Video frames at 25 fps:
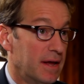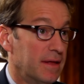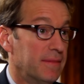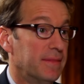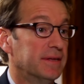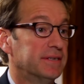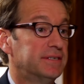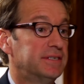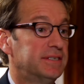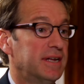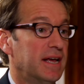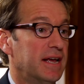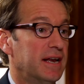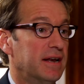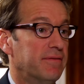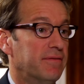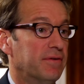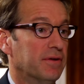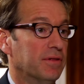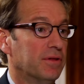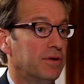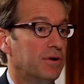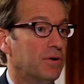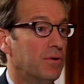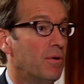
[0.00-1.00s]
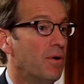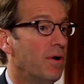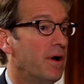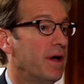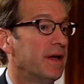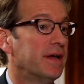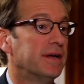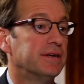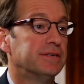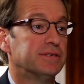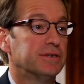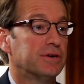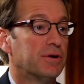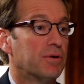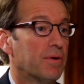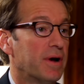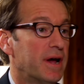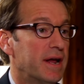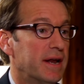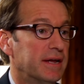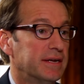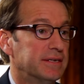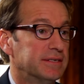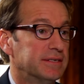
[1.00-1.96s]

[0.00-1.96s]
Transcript: in the state of Illinois is a great